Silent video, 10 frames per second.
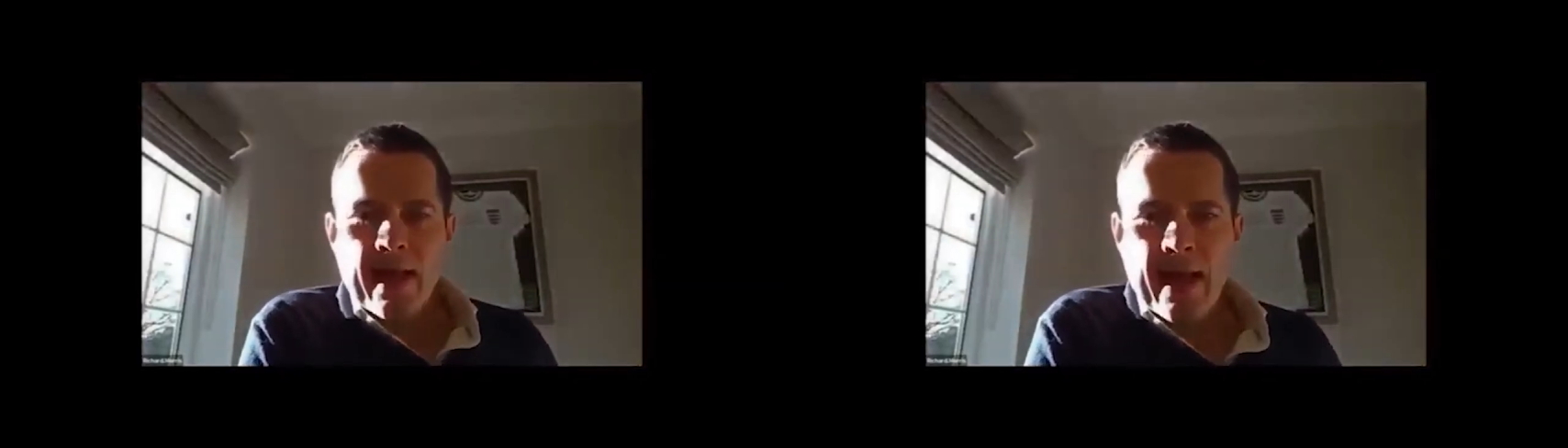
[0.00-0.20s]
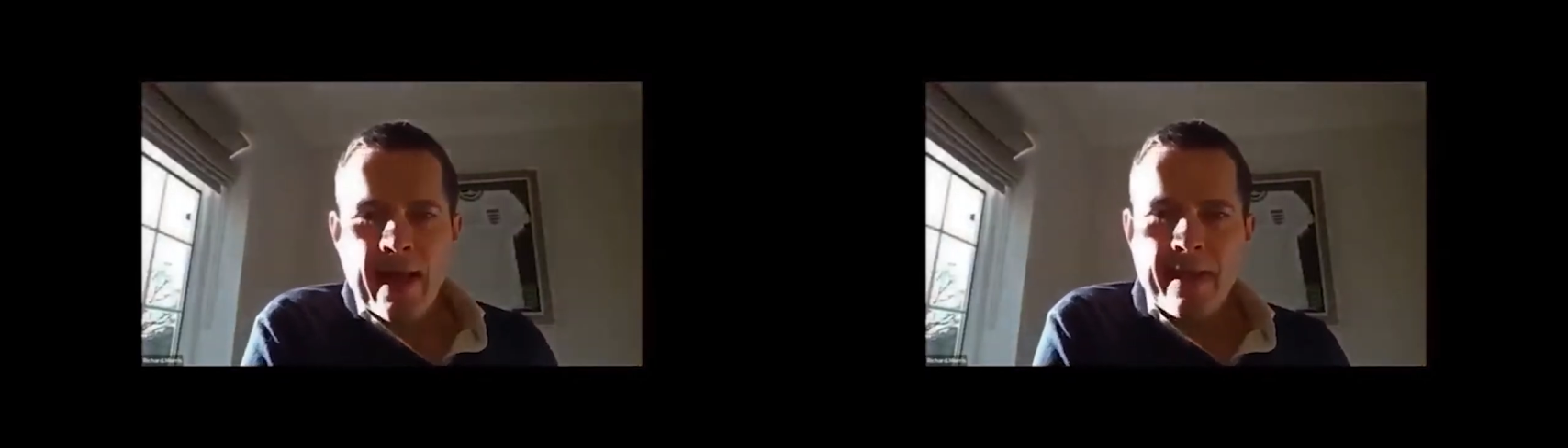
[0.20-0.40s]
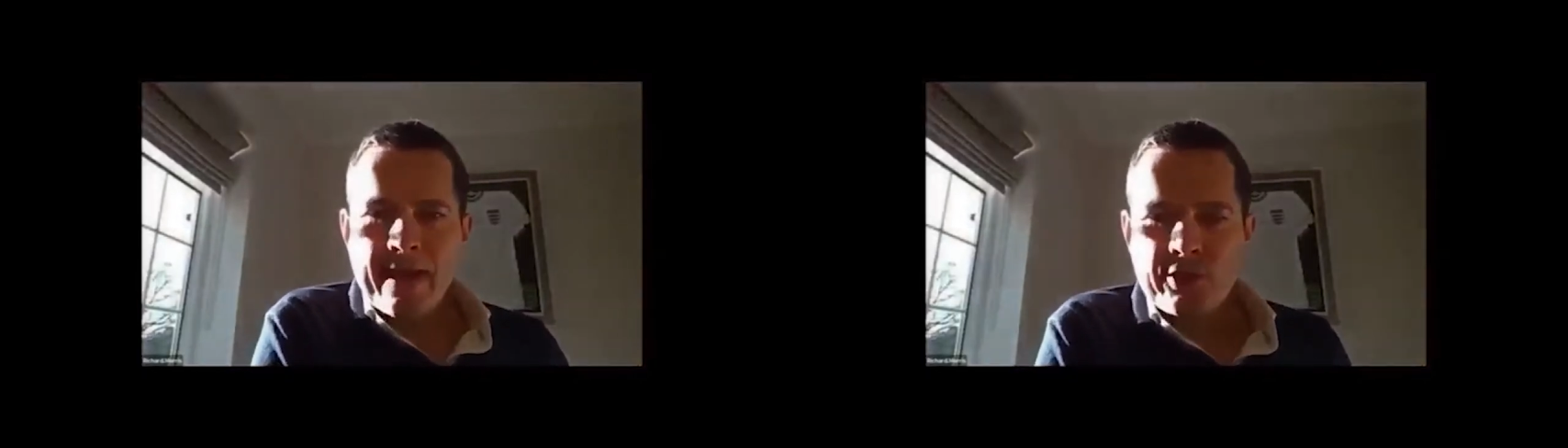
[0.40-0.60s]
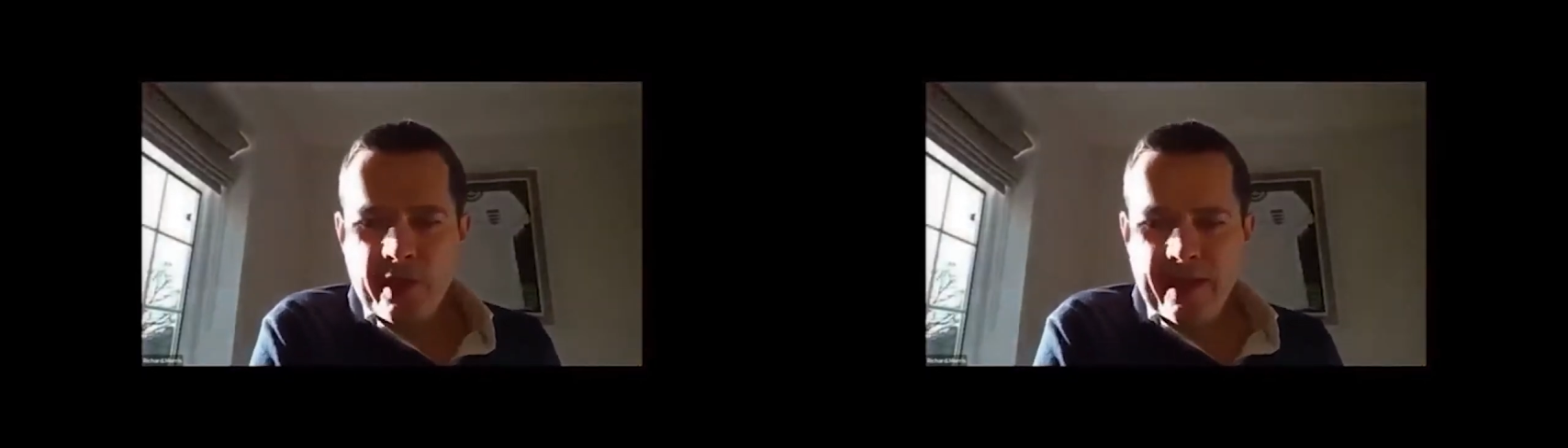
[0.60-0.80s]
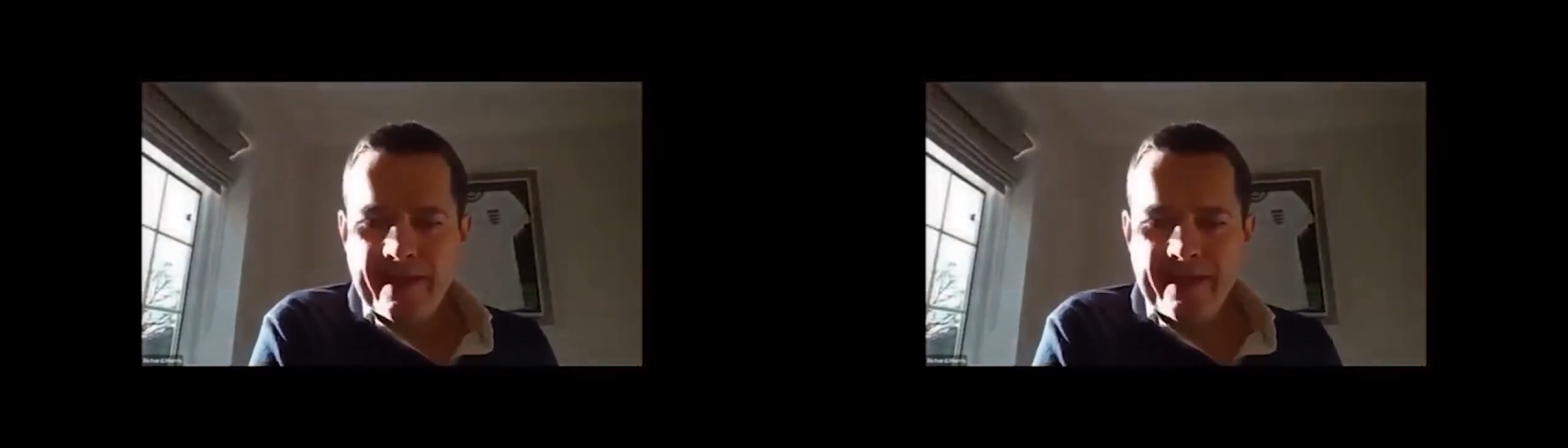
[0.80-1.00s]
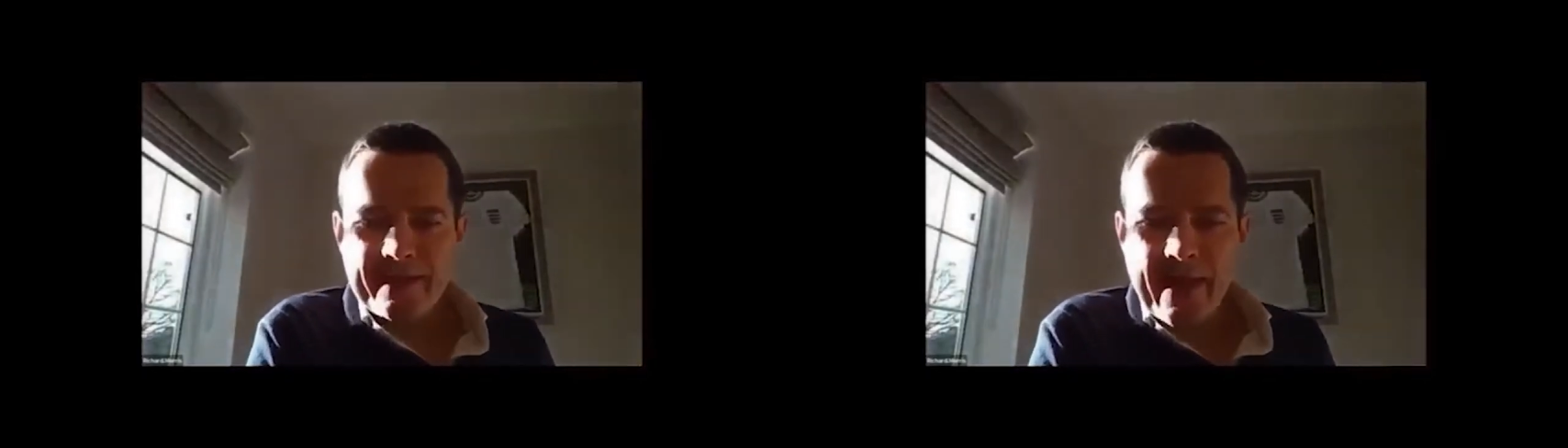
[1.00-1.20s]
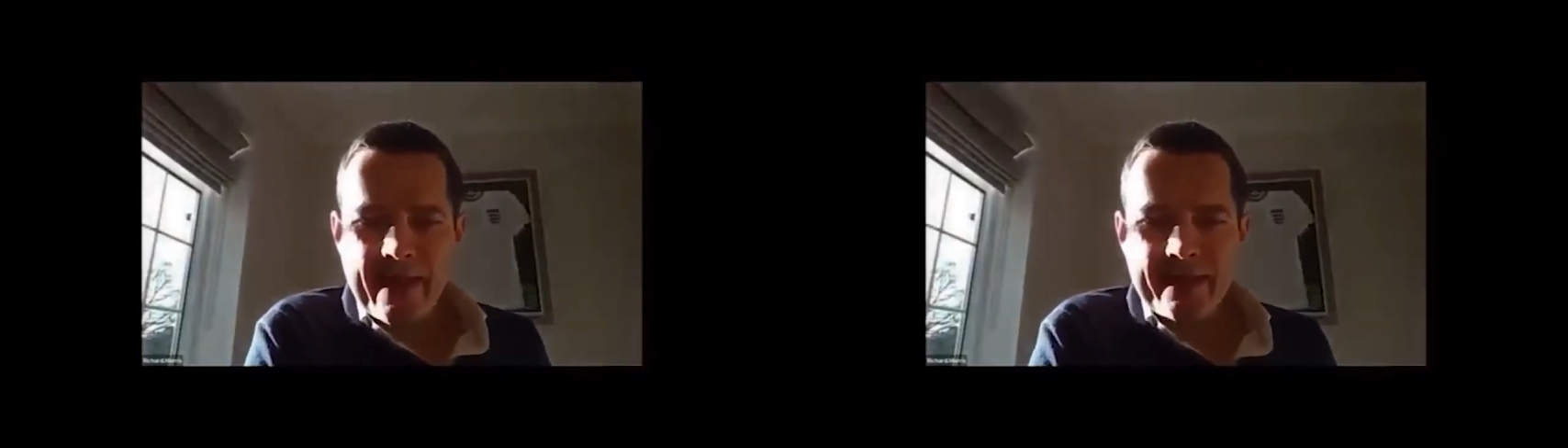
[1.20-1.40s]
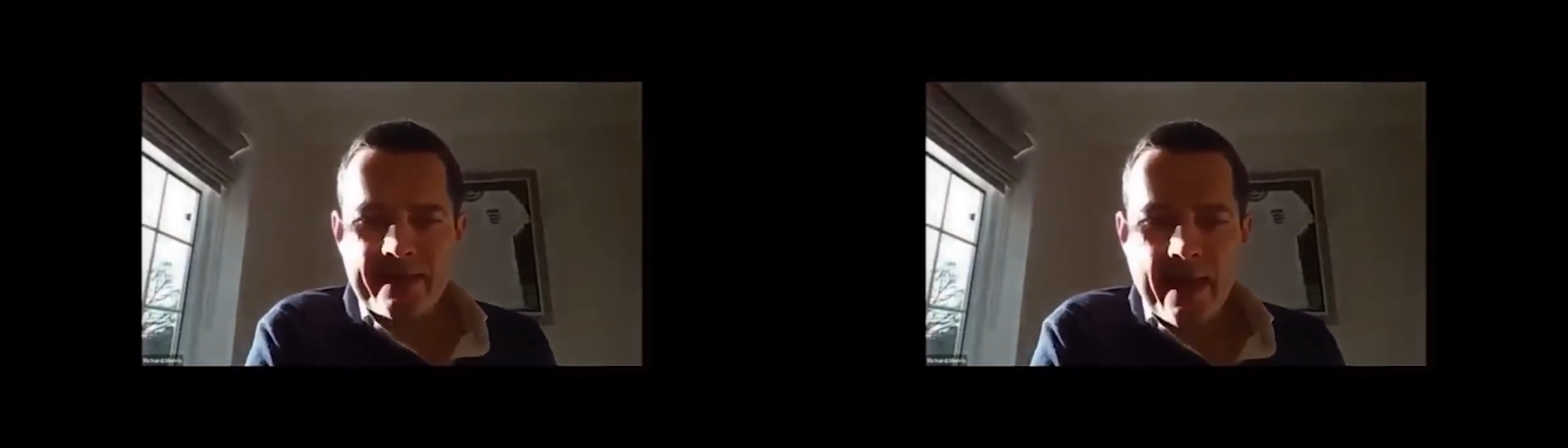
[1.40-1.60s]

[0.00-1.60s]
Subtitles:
As Shalini said,